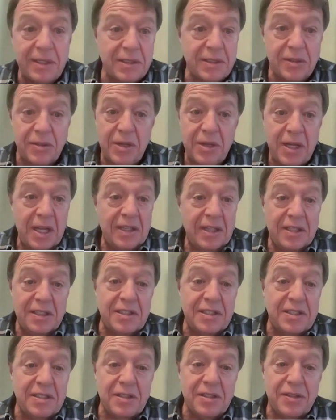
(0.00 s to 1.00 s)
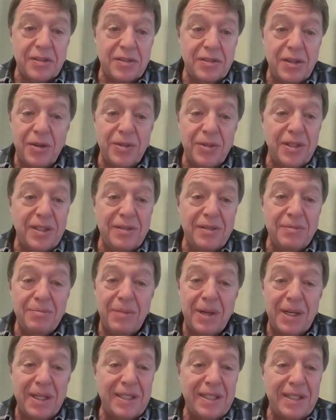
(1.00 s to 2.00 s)
So this is unknown in
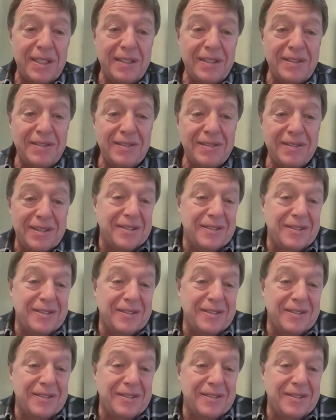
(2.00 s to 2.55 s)
mining.